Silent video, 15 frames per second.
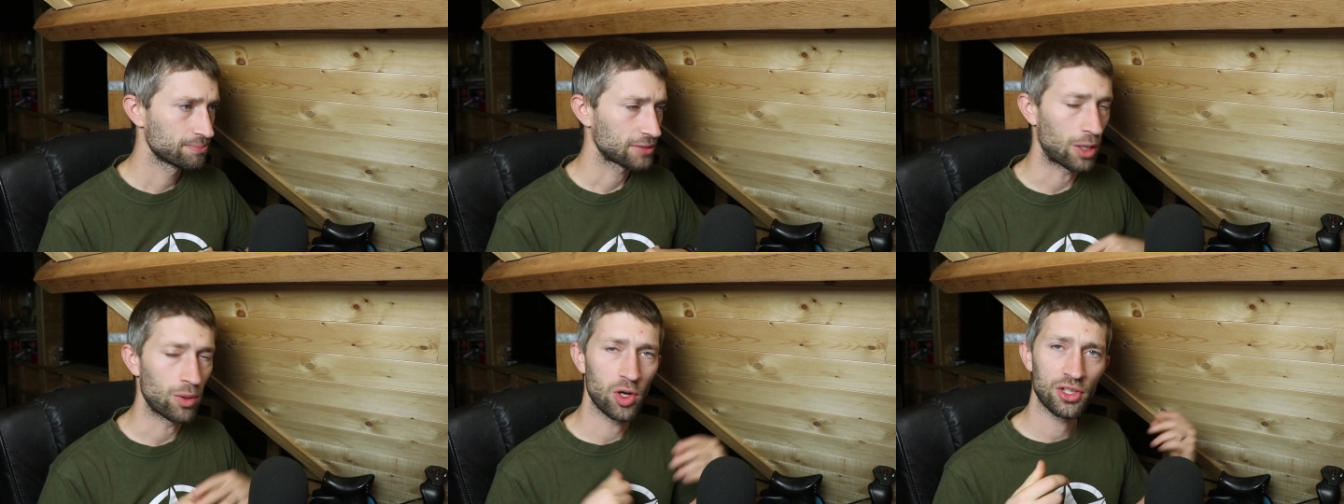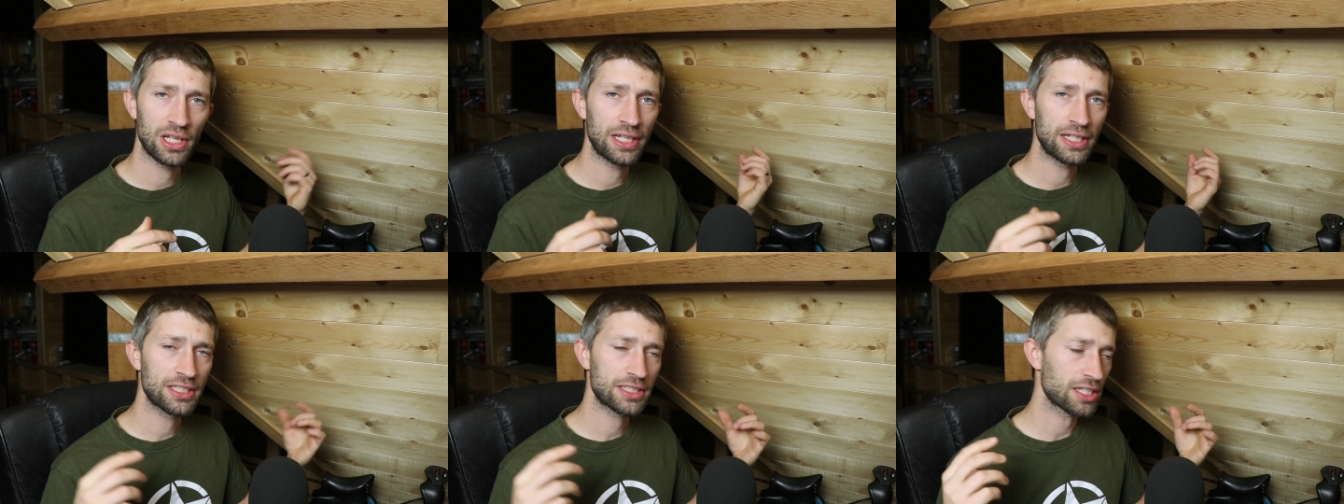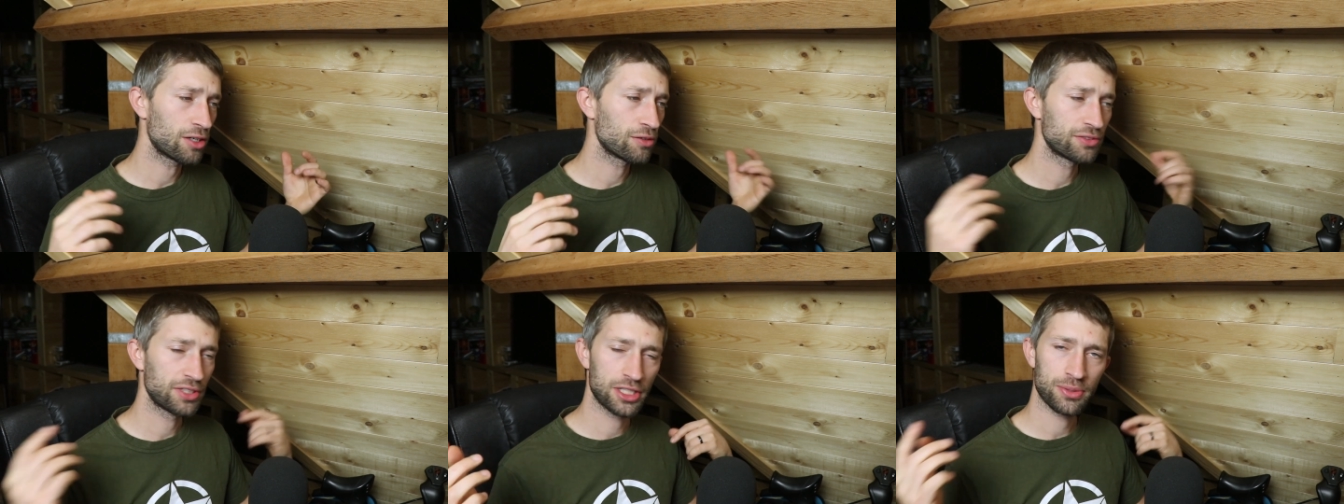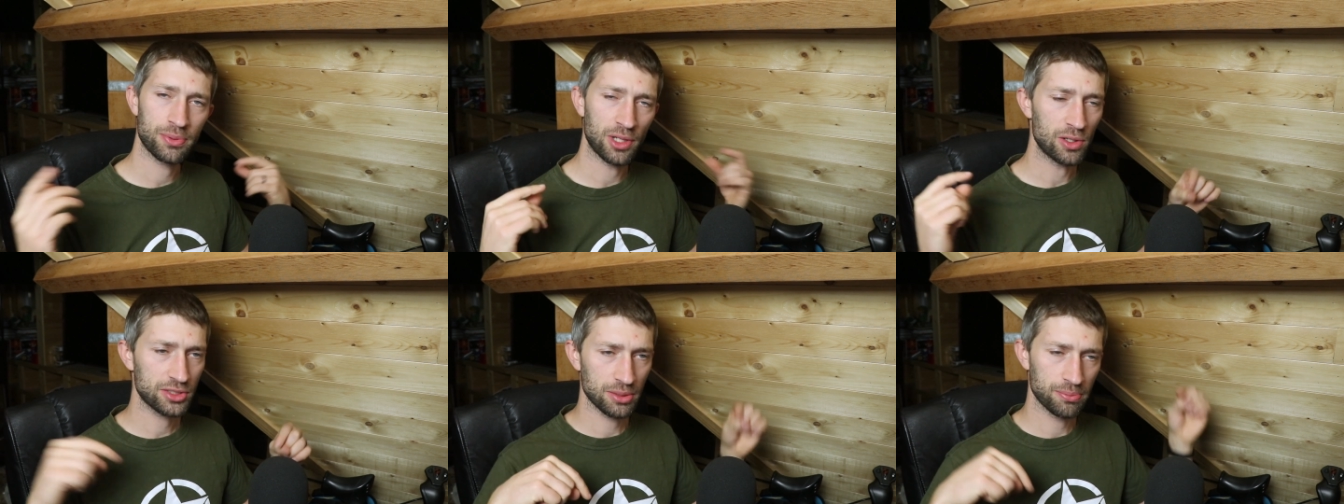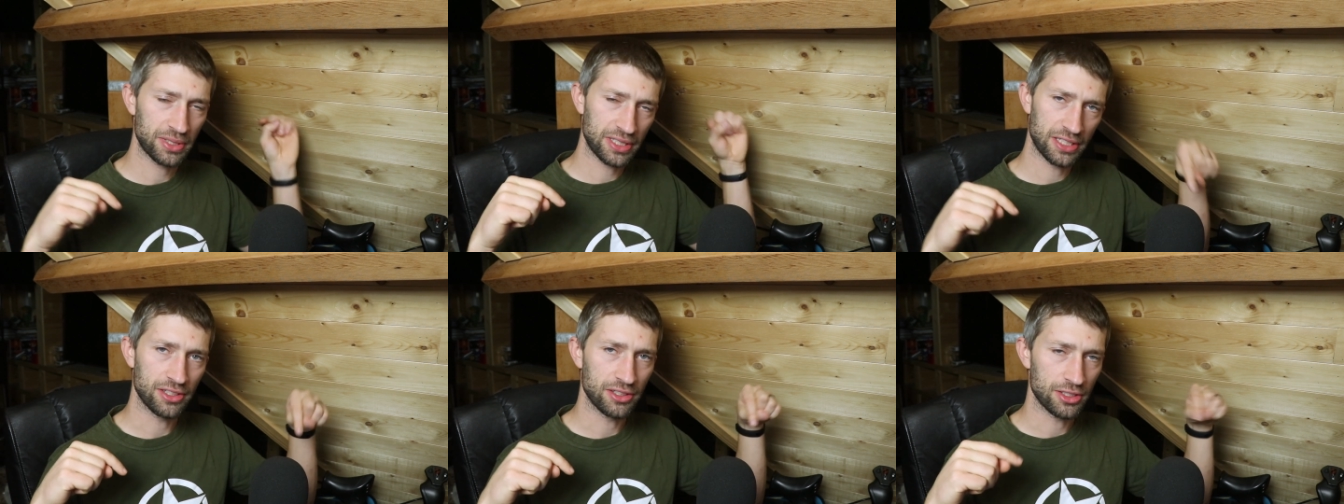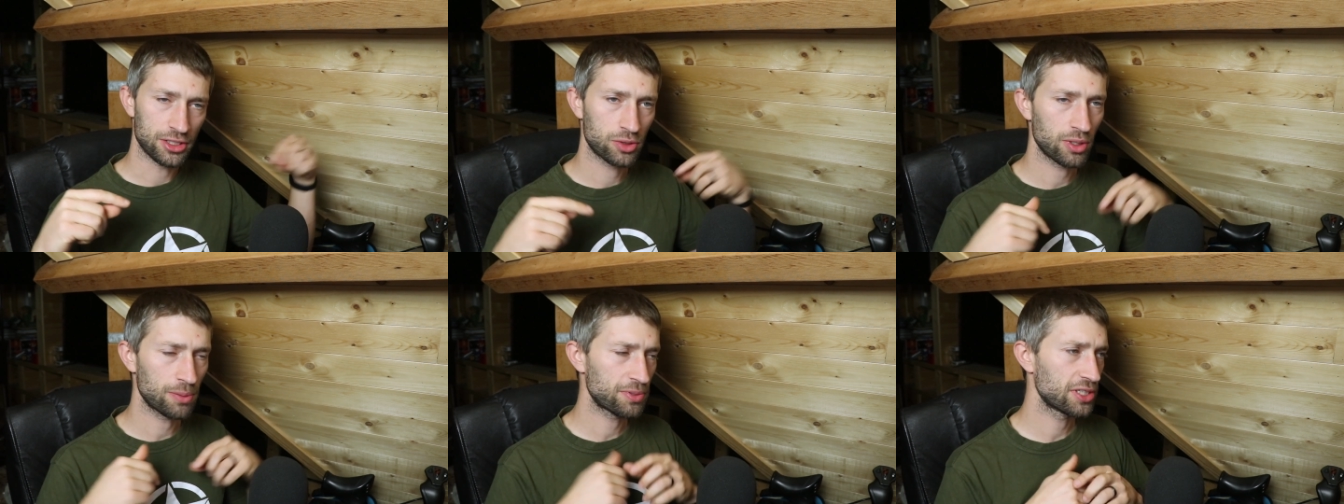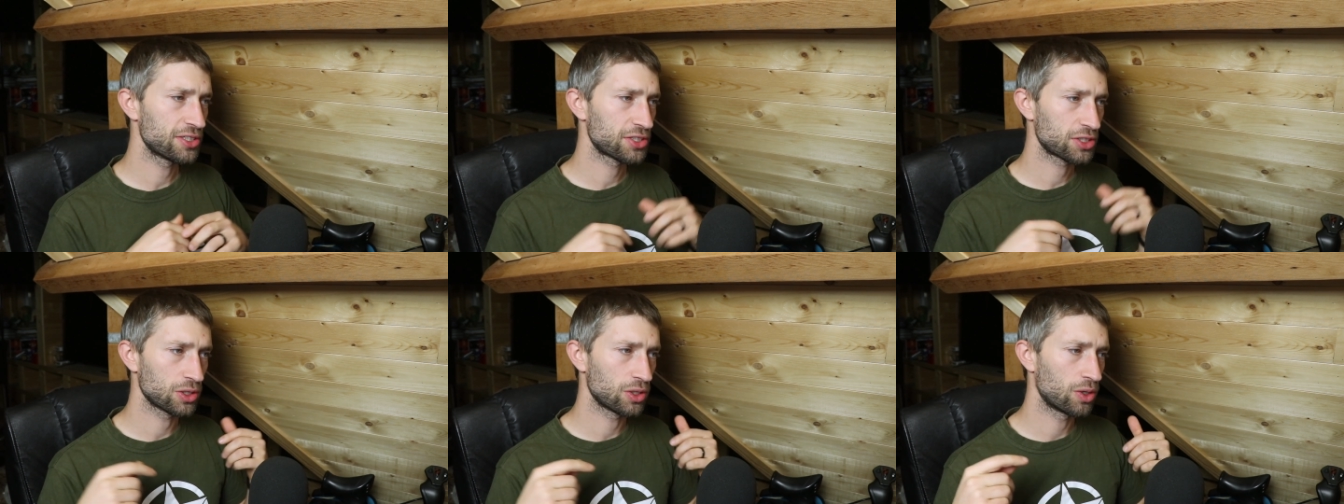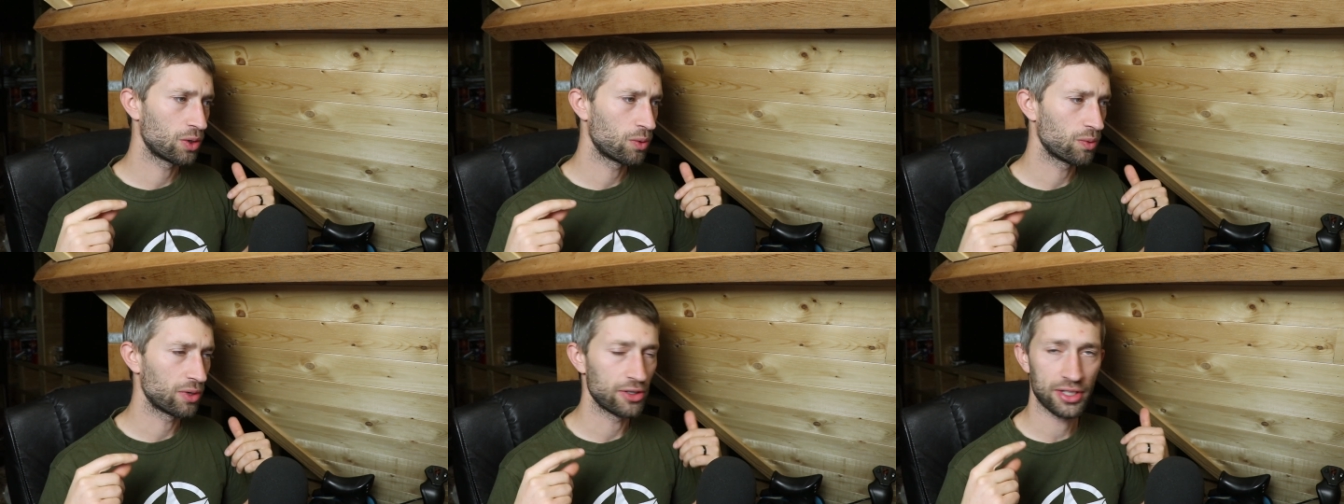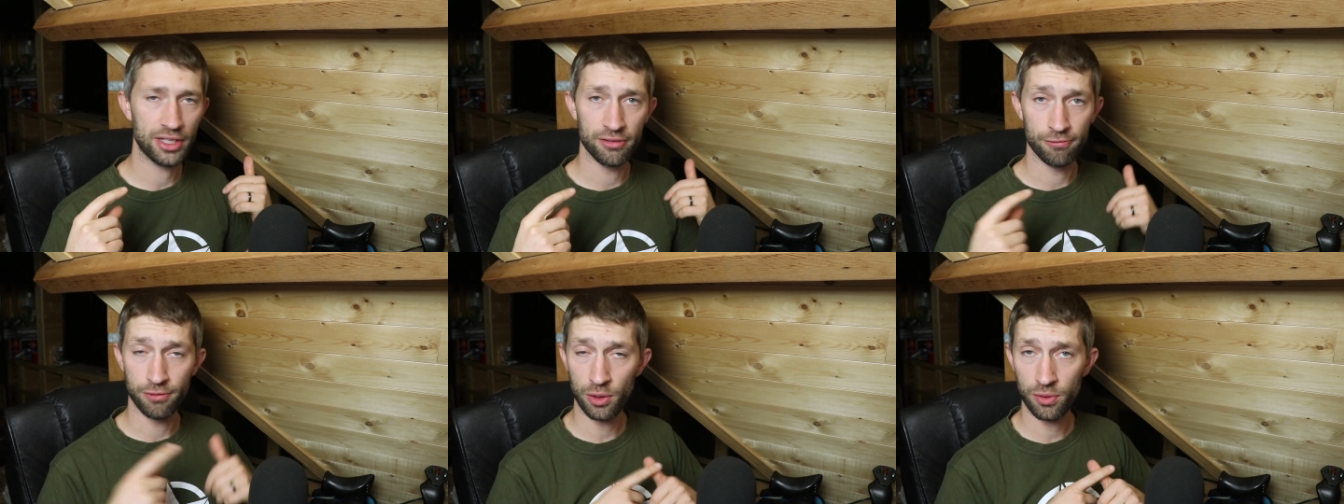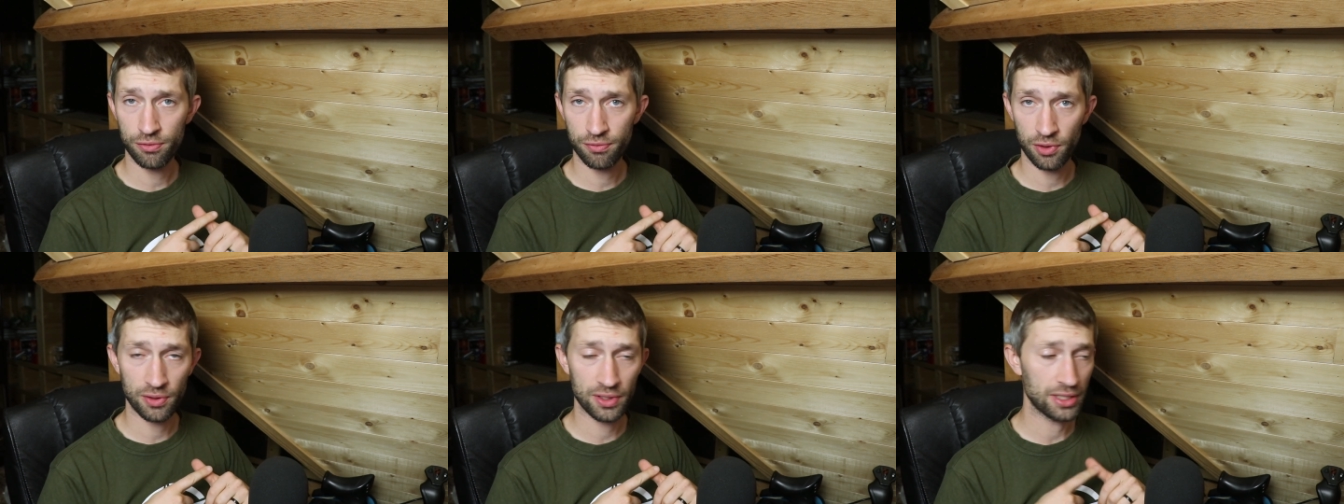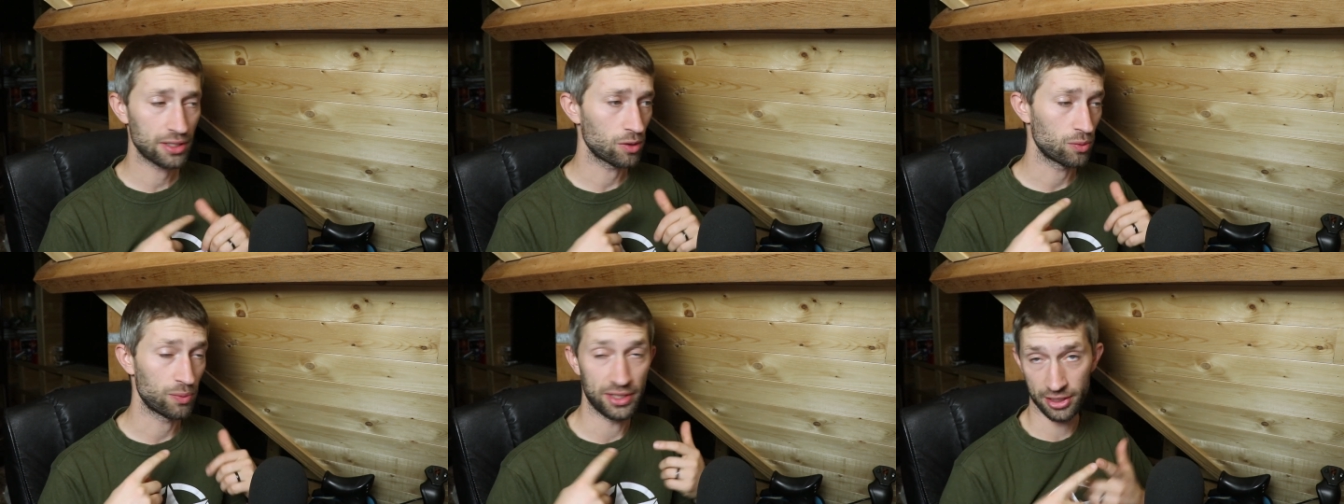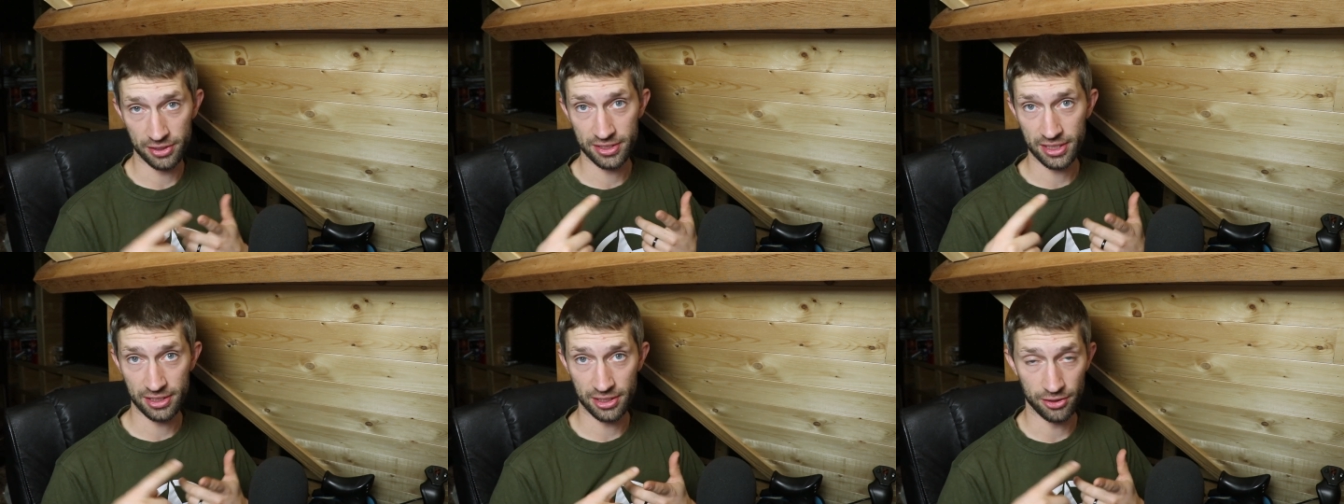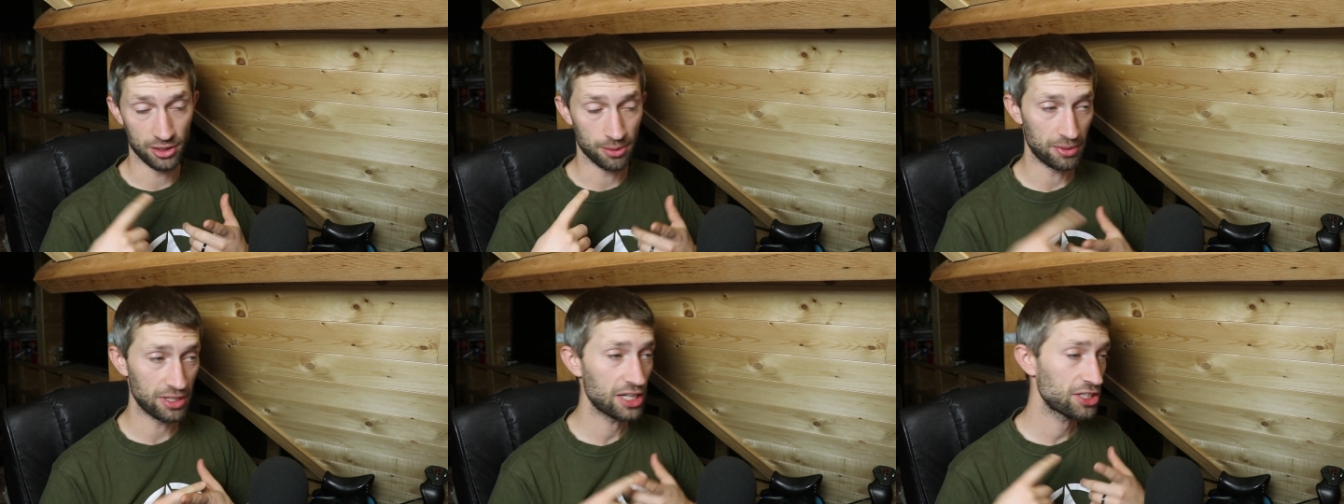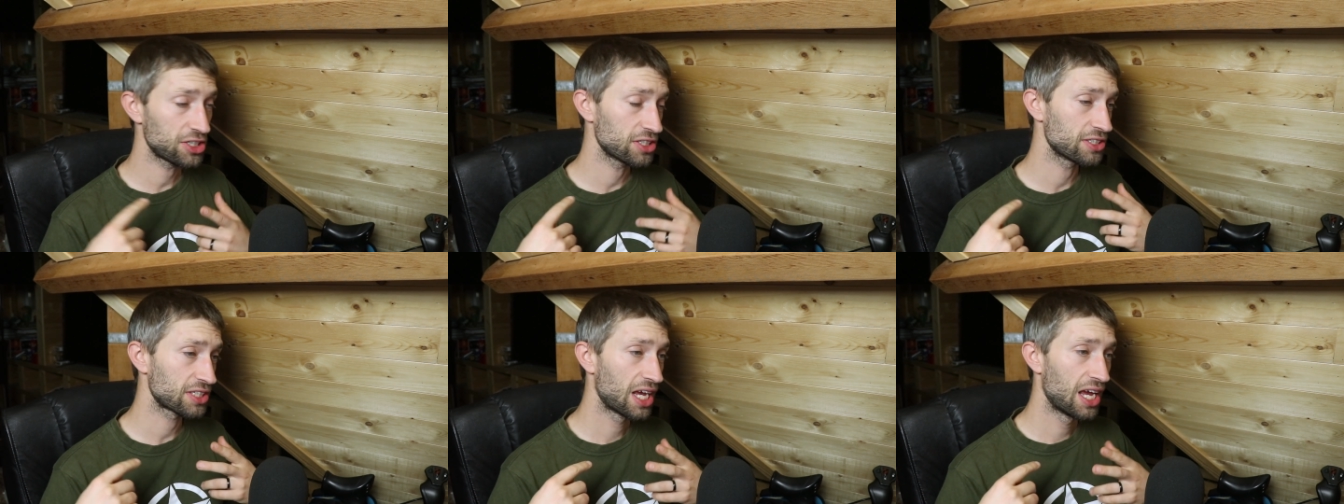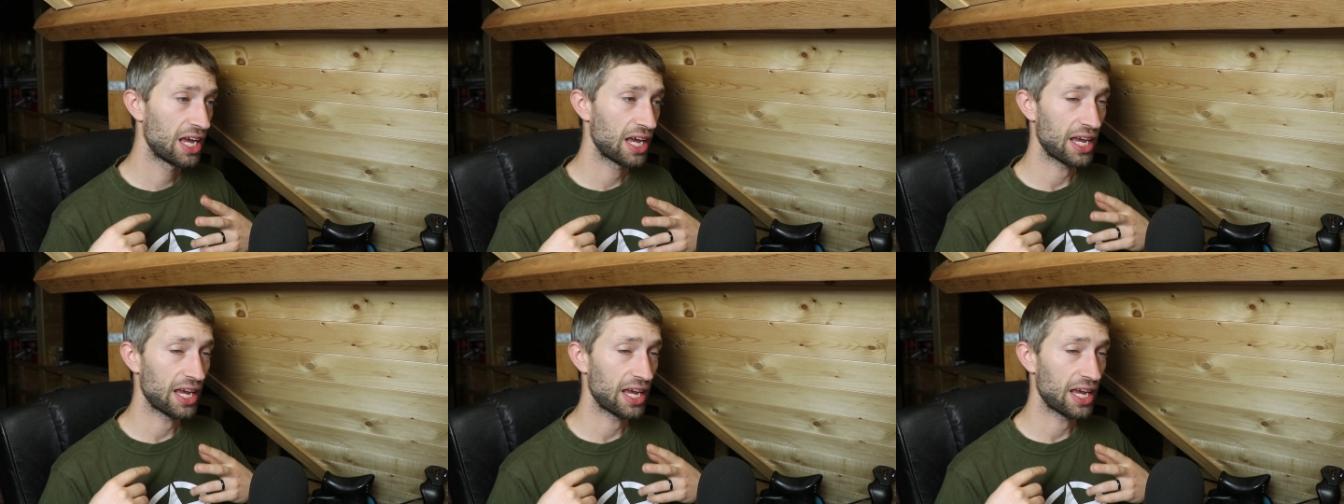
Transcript: Now all the links of this will also be in the description, so where you can vote for it or where you can send your nominations.